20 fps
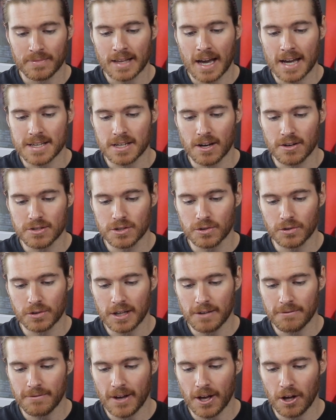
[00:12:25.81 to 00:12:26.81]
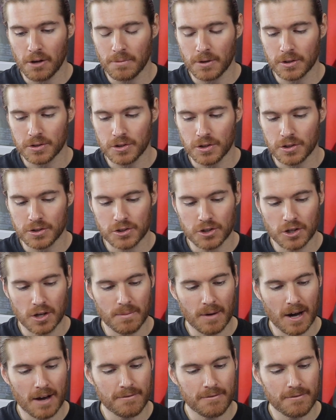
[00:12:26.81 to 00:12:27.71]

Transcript: As I was looking for help on YouTube,